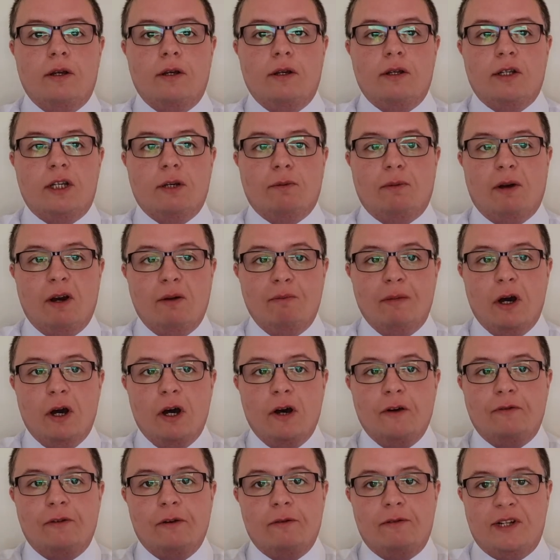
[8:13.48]
So while
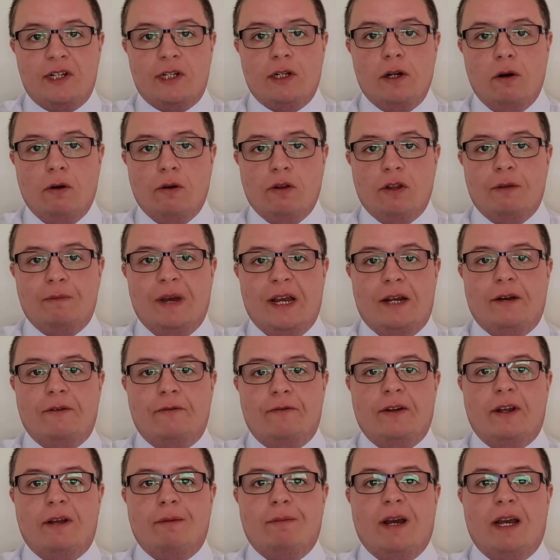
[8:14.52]
Martha is not the main
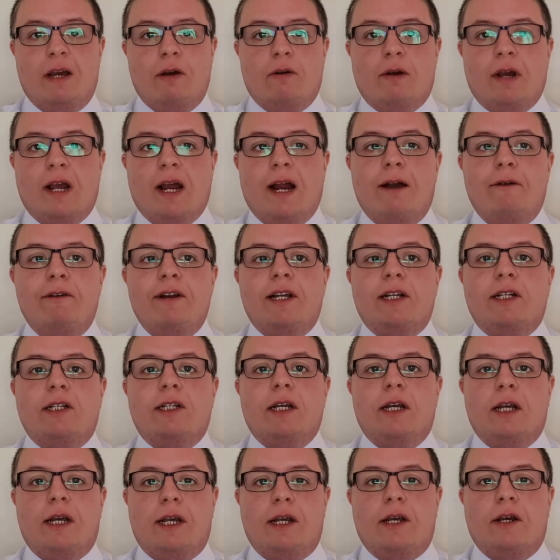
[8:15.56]
female
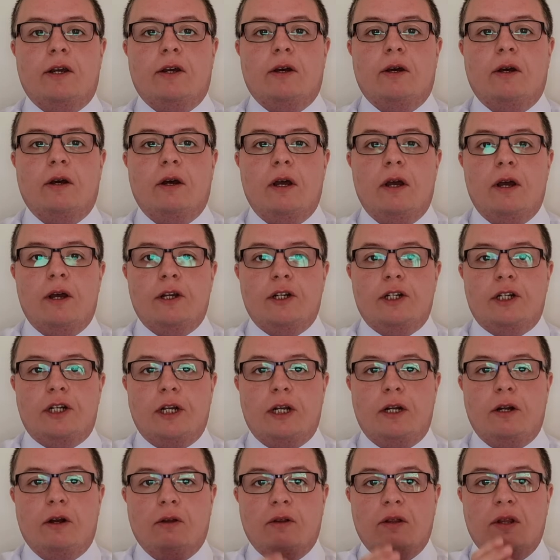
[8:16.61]
character here,
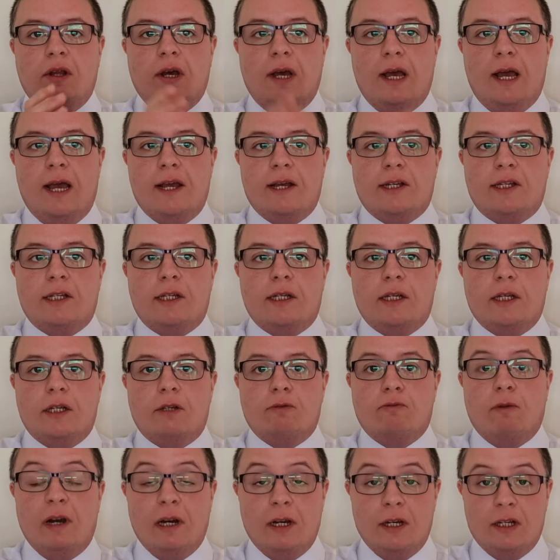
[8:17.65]
she nonetheless, as
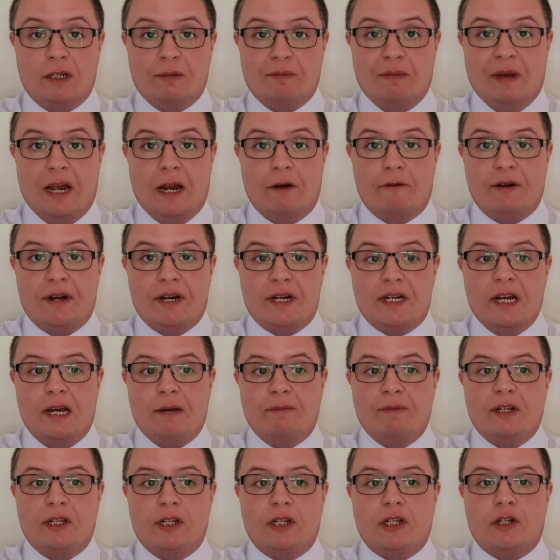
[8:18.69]
well as Mary,
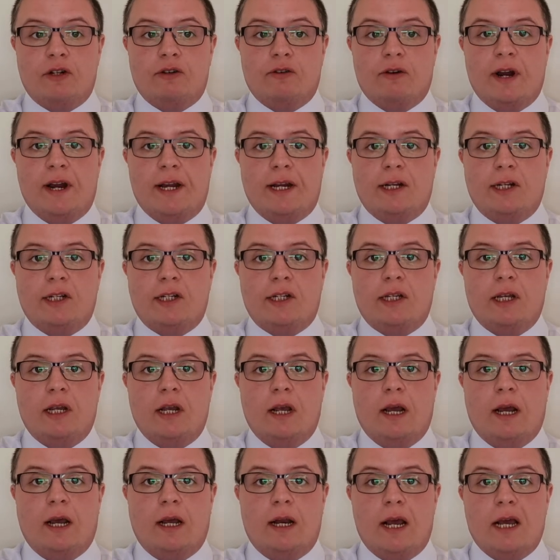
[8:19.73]
demonstrates
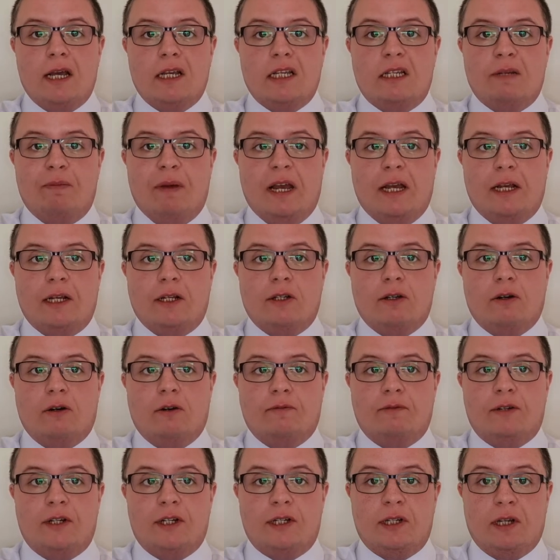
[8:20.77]
an aspect
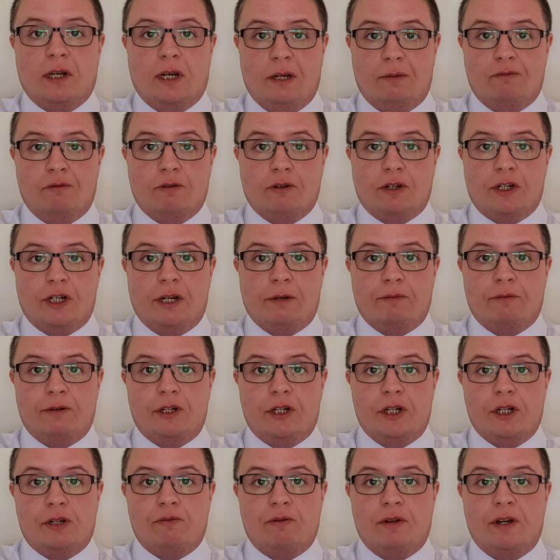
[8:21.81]
of discipleship
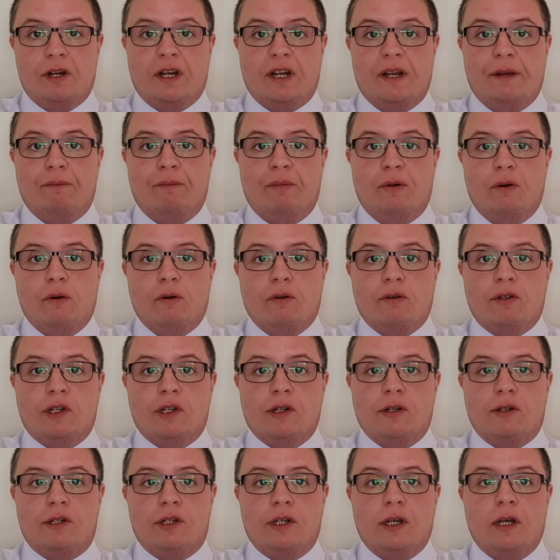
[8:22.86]
which is really
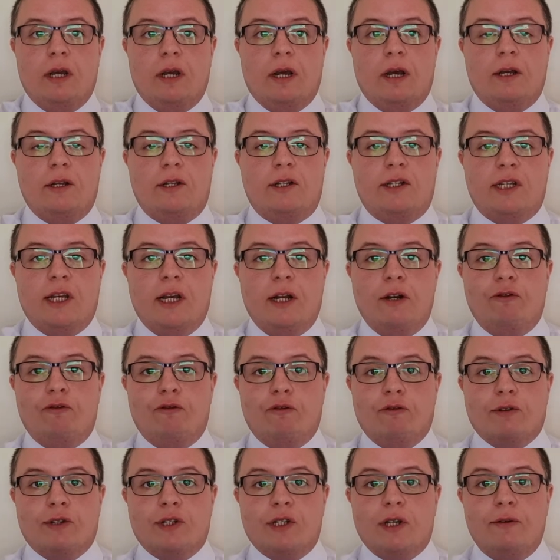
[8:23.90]
important and
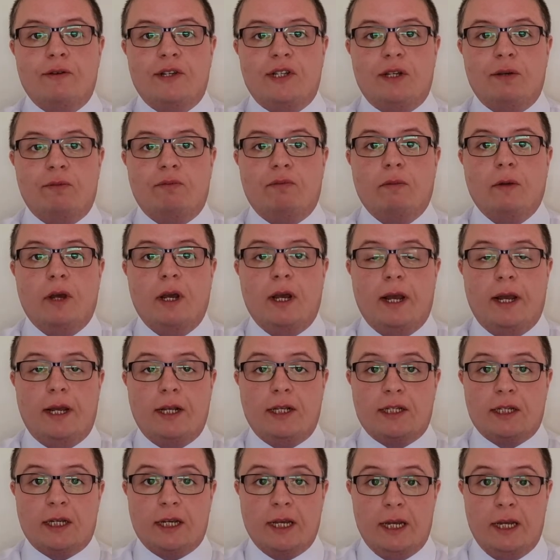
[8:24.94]
central. So
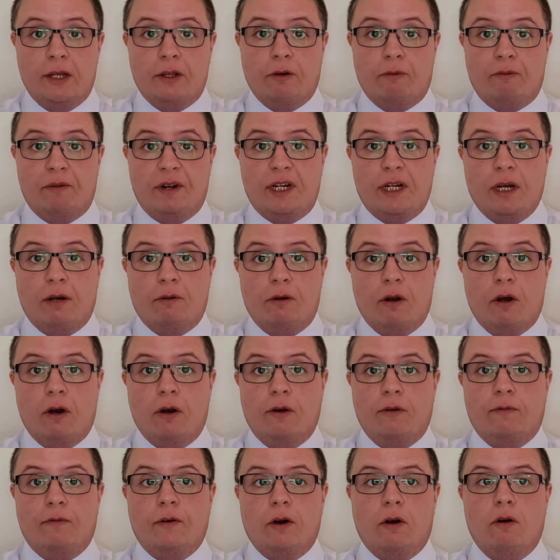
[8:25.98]
it's key that we don't
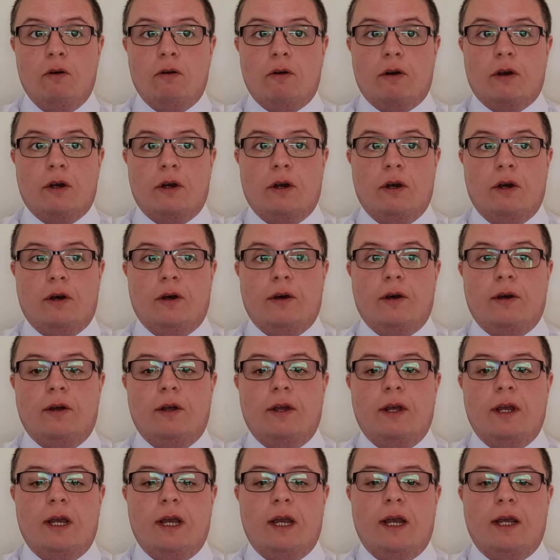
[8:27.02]
overlook her
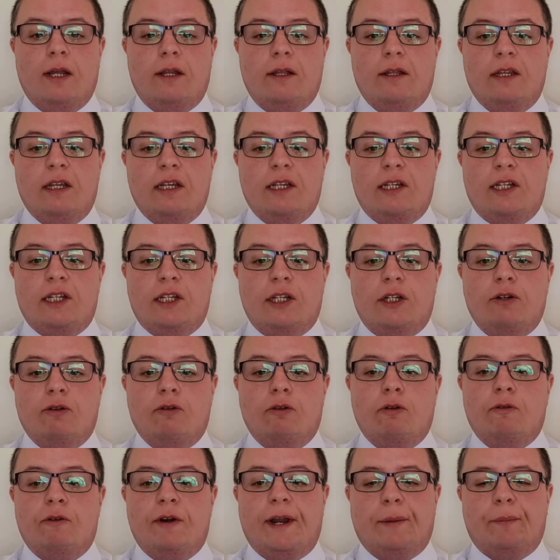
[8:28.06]
in this
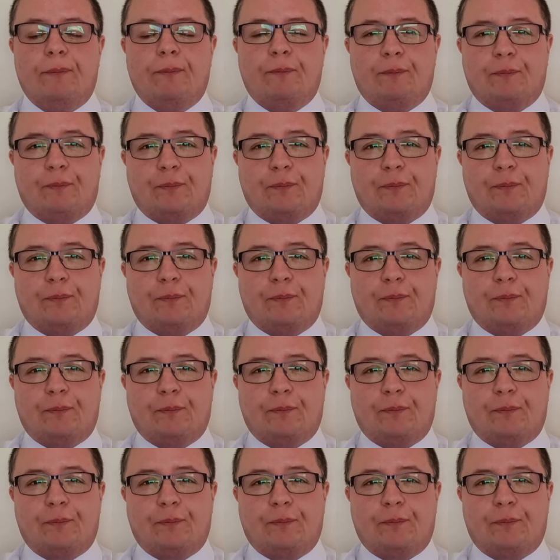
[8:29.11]
story.